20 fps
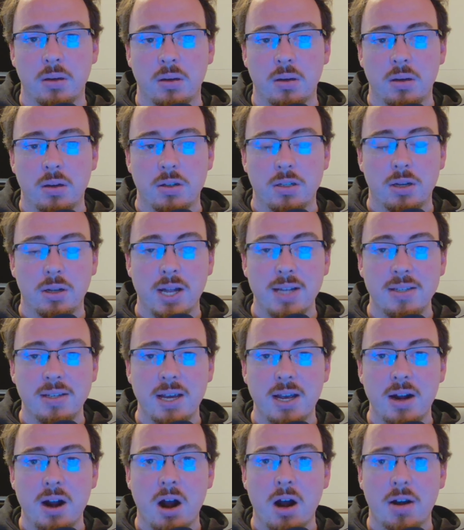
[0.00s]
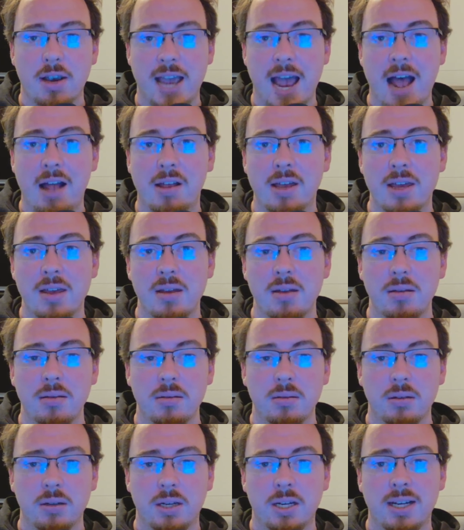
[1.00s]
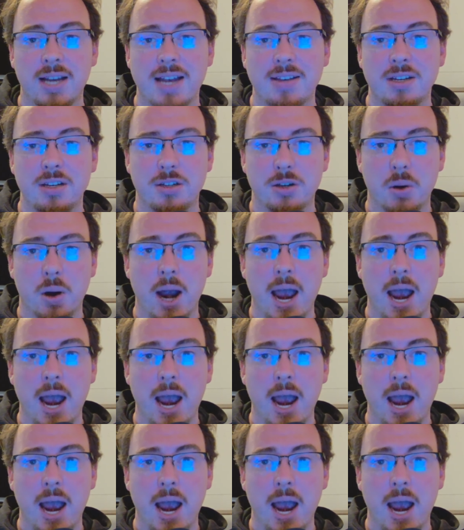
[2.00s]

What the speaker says: So let's get our Kali connected to our